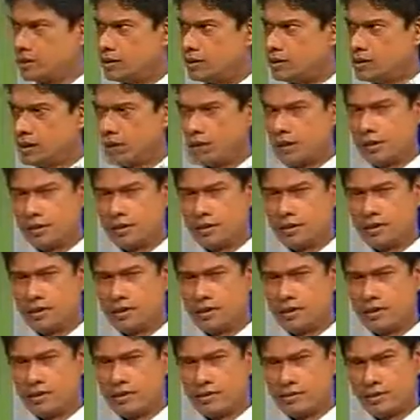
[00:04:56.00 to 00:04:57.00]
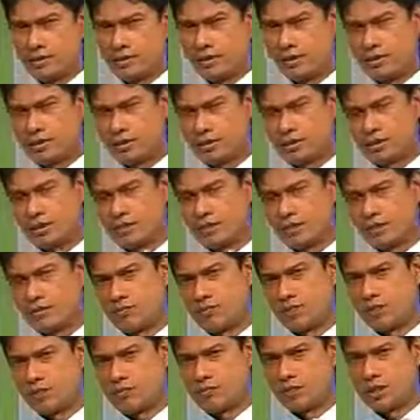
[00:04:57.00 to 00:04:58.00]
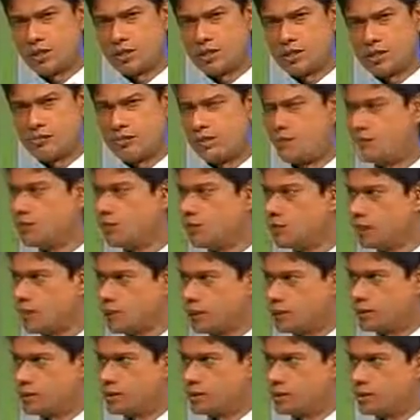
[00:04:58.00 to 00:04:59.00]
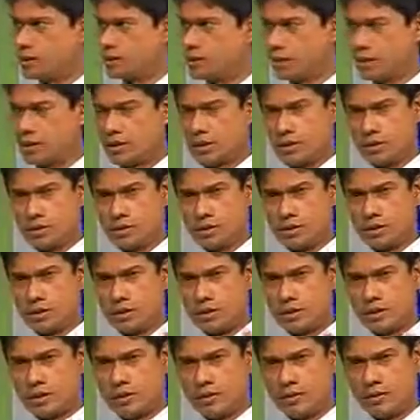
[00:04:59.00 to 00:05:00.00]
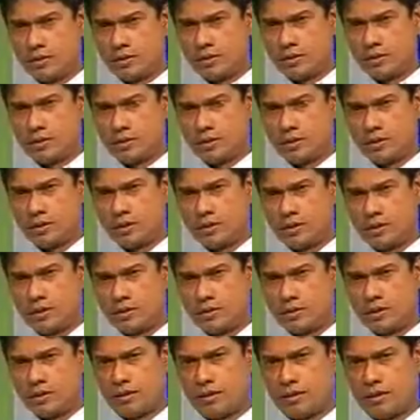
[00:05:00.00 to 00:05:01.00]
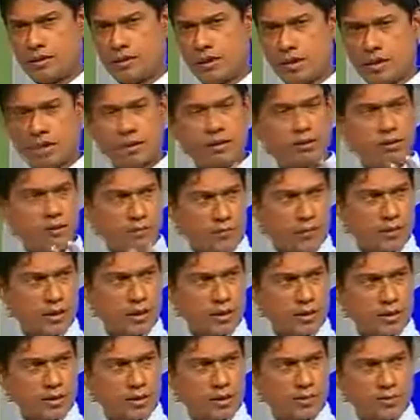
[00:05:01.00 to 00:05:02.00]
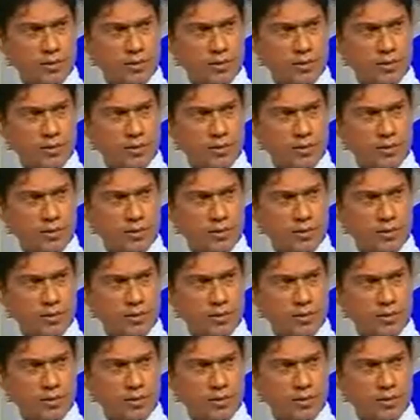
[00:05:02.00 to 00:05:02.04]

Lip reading: and then excessively spicy food as well. So then again the reflux is